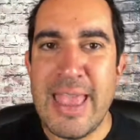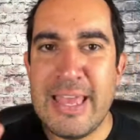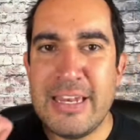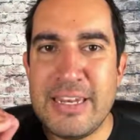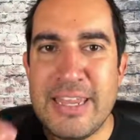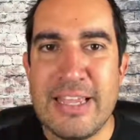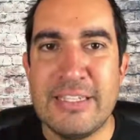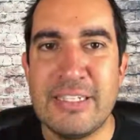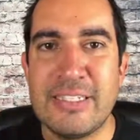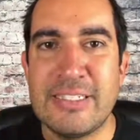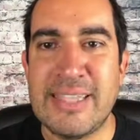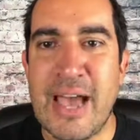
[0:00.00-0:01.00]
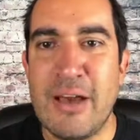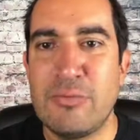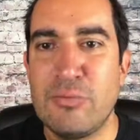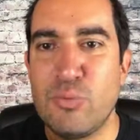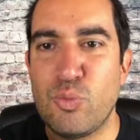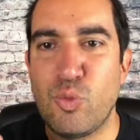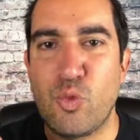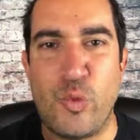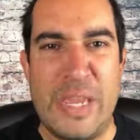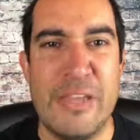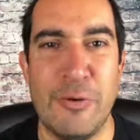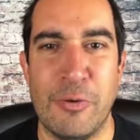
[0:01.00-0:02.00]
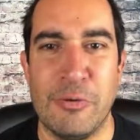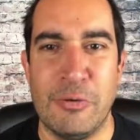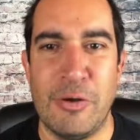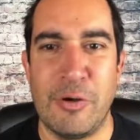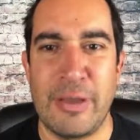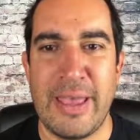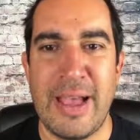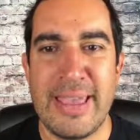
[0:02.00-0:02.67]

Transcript: It needs to sound real, okay?